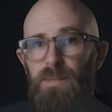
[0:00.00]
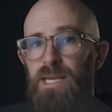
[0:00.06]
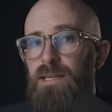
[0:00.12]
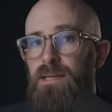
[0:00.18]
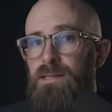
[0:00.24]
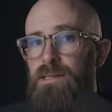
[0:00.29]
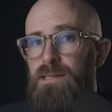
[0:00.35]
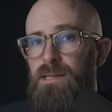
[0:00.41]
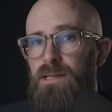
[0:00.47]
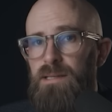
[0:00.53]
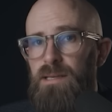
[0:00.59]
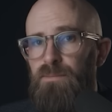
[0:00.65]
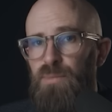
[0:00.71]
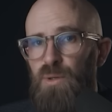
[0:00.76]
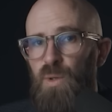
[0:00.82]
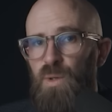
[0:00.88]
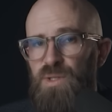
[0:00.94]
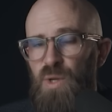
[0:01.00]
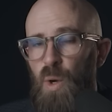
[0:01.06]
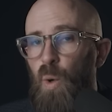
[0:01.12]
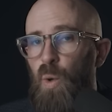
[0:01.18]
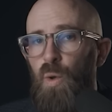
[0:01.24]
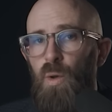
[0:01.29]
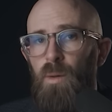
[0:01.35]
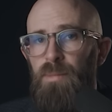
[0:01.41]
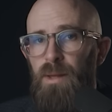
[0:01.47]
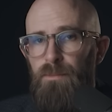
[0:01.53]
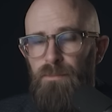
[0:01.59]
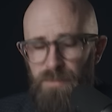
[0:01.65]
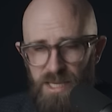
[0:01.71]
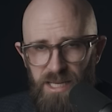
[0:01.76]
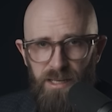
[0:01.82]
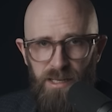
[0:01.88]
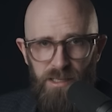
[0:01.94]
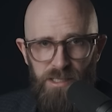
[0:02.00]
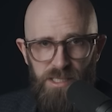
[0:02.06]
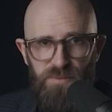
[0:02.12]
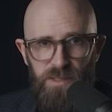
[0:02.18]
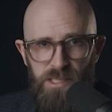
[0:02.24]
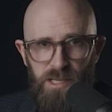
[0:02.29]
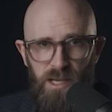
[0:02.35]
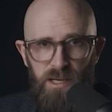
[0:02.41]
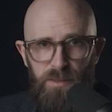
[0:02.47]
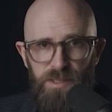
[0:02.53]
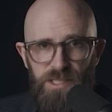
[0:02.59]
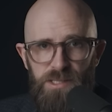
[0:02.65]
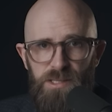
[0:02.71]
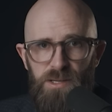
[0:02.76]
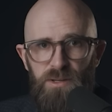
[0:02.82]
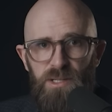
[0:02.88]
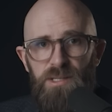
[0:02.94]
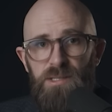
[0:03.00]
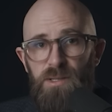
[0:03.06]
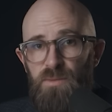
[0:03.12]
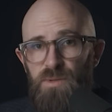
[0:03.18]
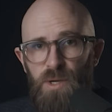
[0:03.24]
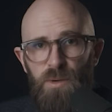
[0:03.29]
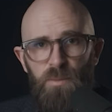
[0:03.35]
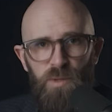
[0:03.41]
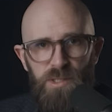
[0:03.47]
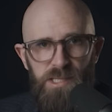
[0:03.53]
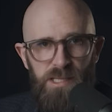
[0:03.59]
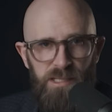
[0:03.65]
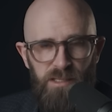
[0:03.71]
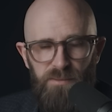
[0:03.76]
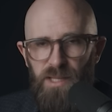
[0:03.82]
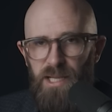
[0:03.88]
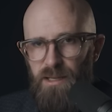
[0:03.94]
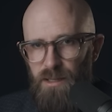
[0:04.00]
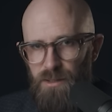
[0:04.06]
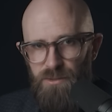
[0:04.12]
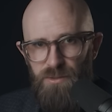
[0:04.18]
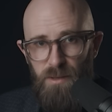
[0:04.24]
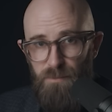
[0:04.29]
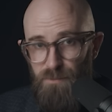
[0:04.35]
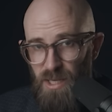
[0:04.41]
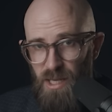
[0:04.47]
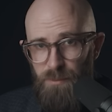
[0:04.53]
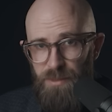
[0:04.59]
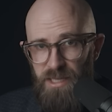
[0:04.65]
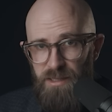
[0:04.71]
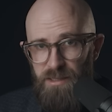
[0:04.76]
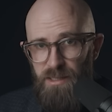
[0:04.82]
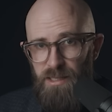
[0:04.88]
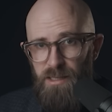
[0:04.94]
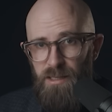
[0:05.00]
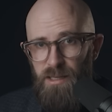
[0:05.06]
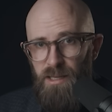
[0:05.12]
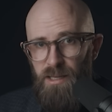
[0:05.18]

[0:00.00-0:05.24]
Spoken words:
making study abroad all but meaningless for Turkmen students who don't want to leave their country permanently.